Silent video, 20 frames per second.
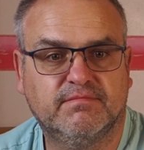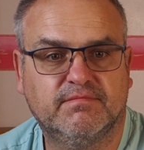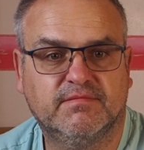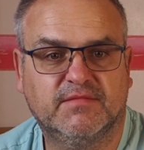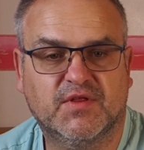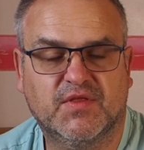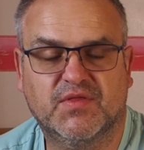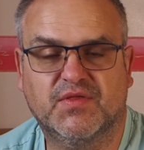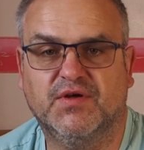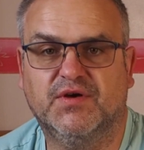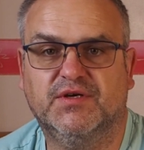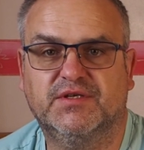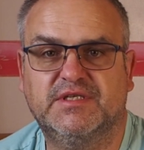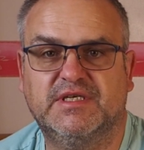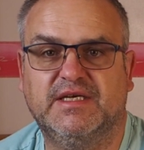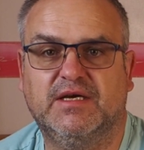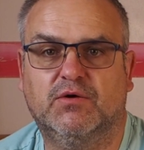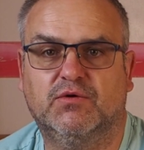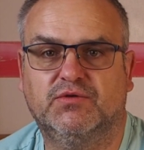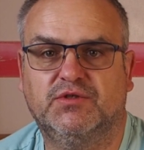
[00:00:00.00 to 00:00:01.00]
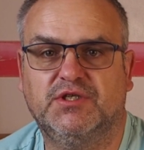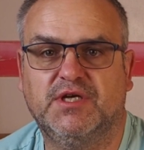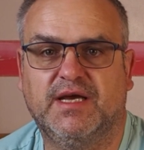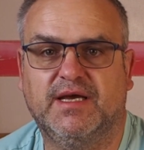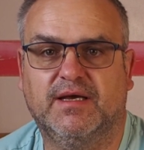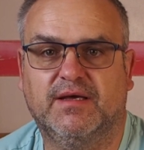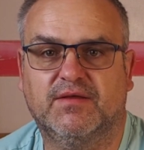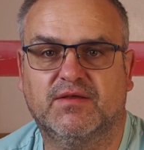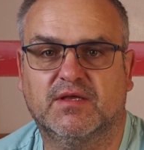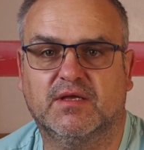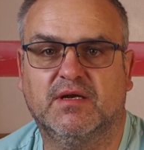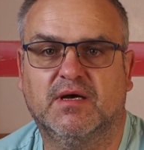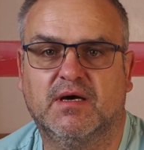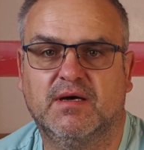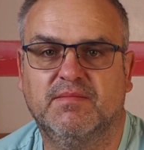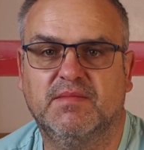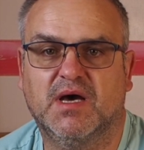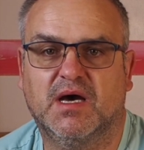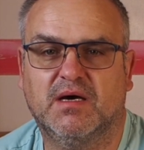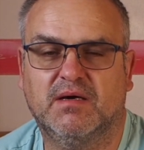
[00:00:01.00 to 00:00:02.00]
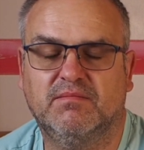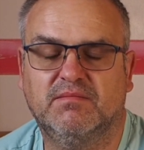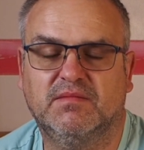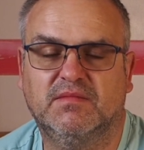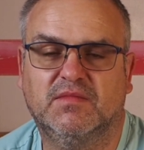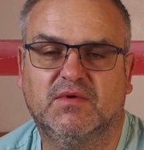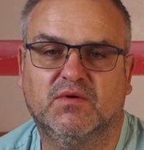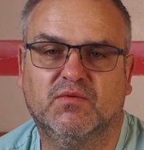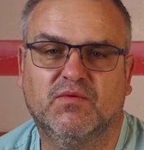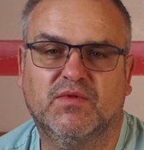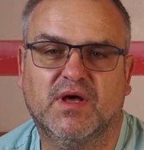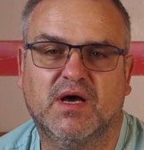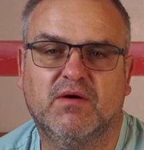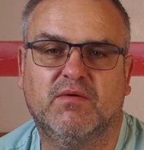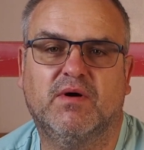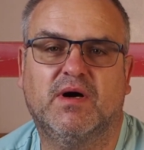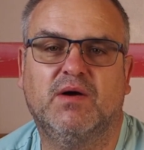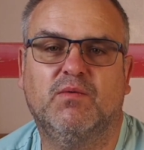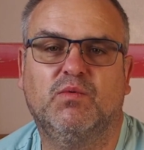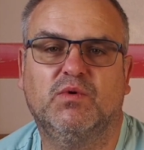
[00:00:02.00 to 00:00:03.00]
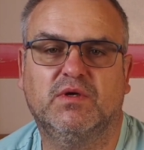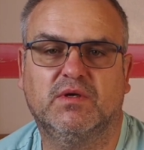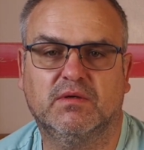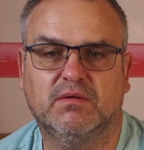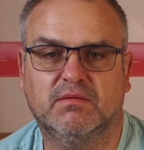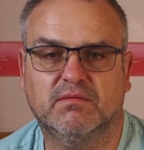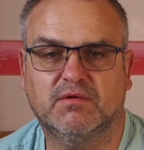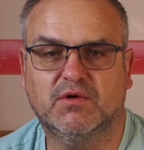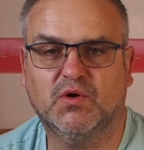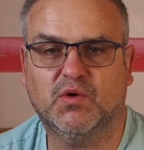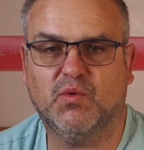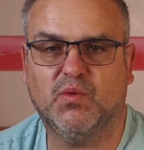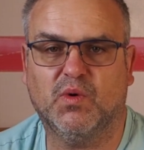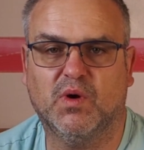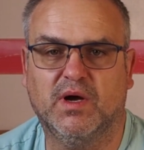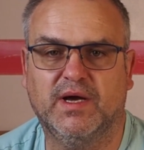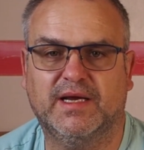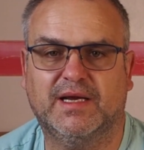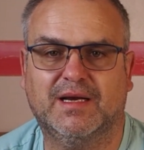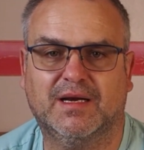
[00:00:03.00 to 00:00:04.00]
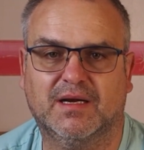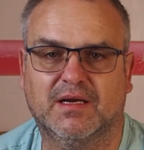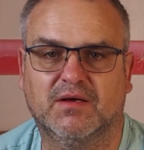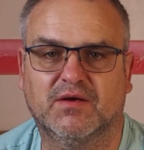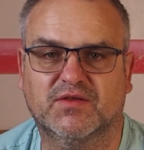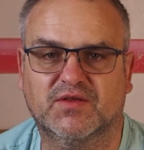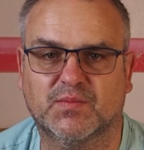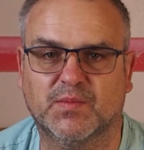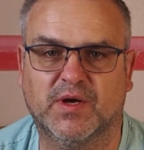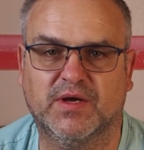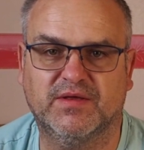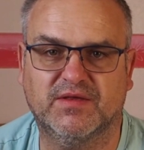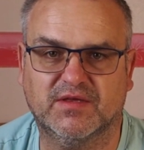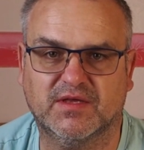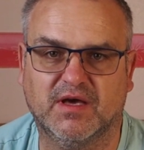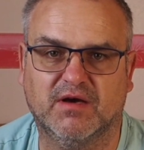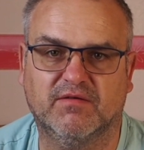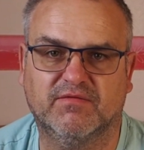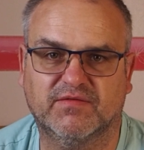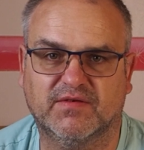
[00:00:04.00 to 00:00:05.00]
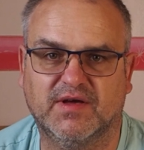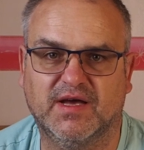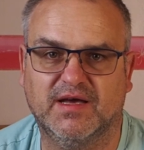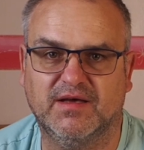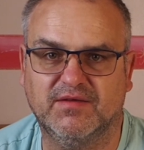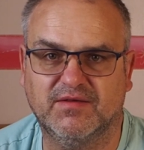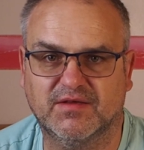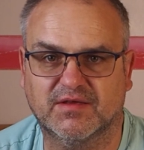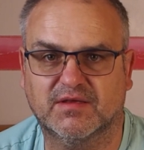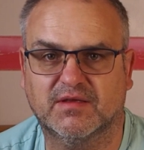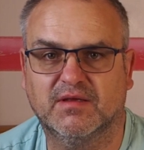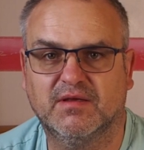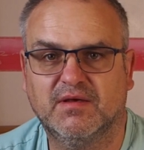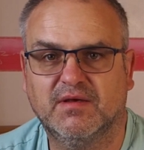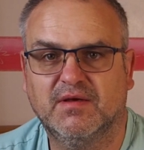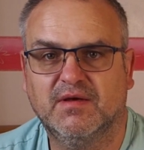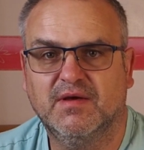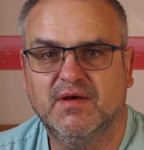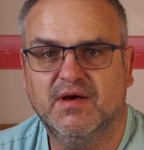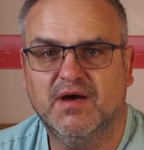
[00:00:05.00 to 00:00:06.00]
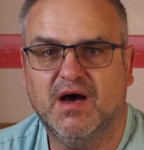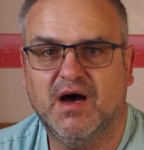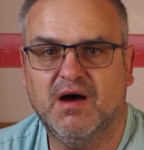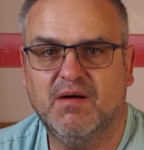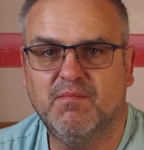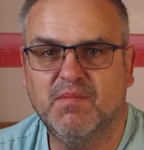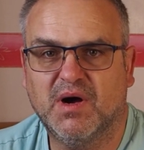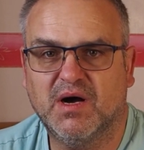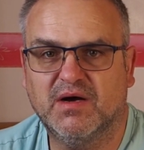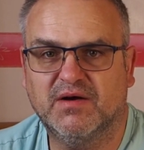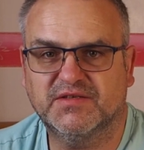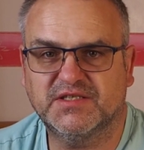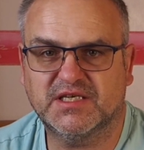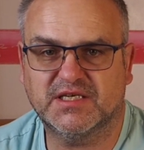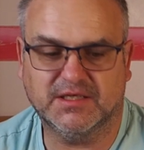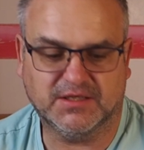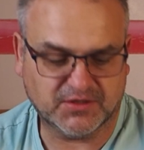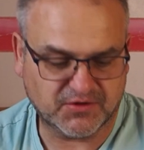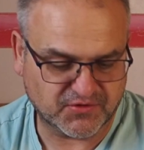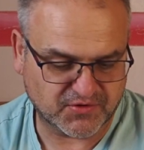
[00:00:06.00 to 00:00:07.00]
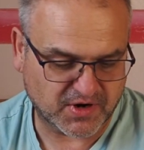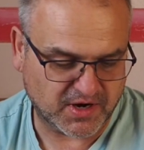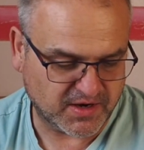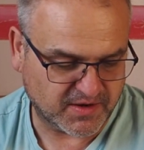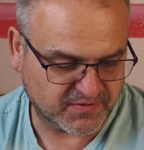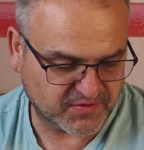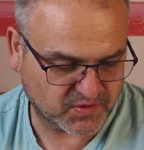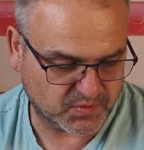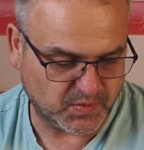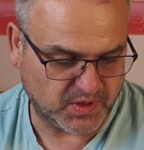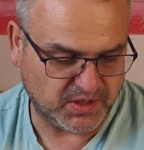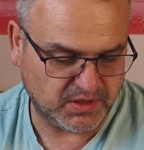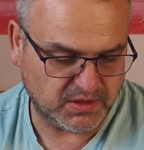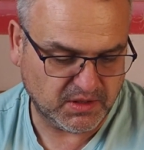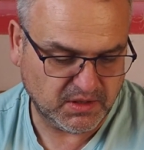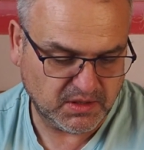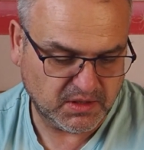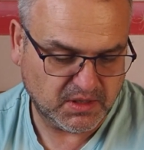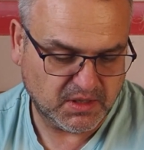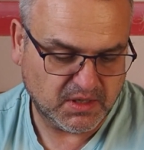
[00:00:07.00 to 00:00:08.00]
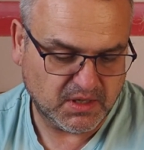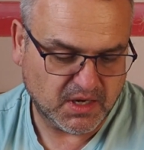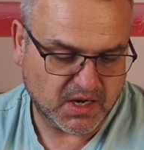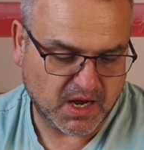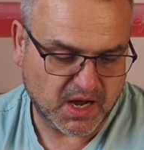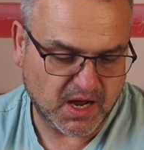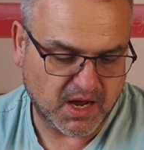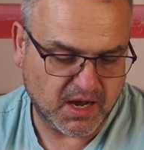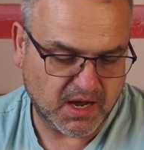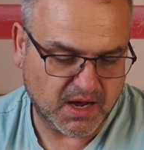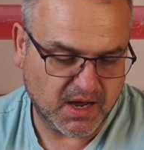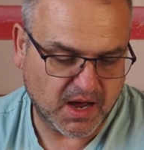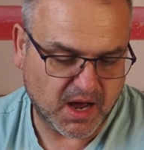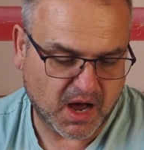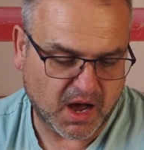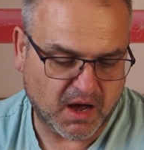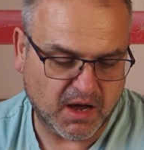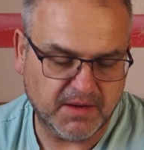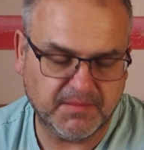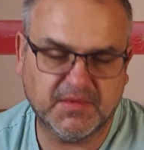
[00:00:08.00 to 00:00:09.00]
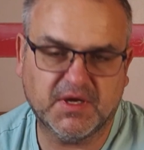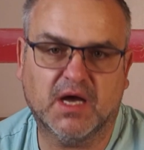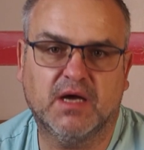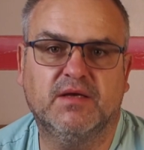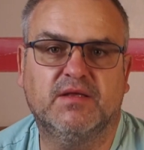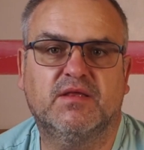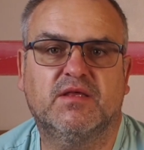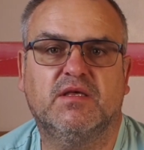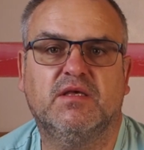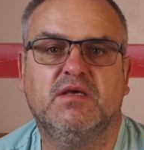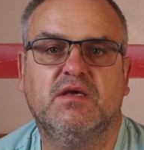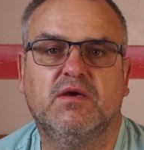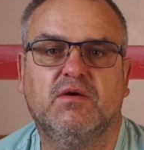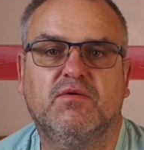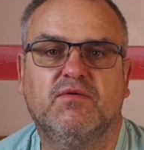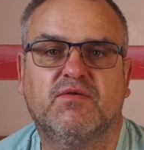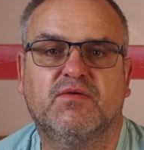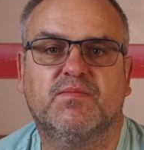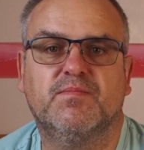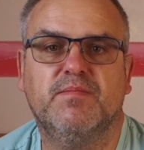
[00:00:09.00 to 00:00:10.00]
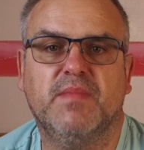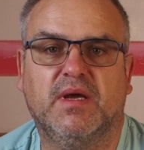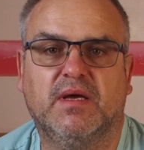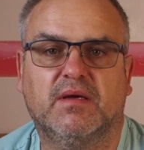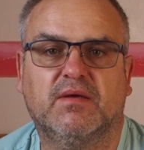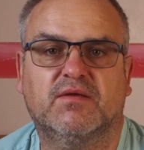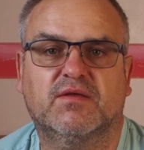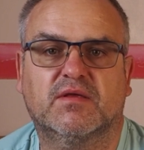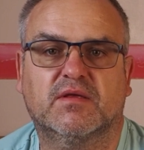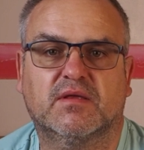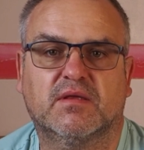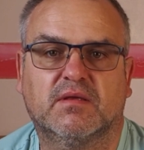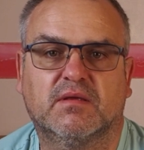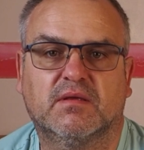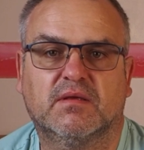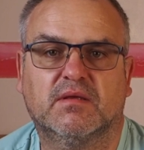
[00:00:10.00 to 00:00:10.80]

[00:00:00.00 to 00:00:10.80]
30 odd years, and although I wouldn't quite class myself as a master craftsman, I'm going to use mixed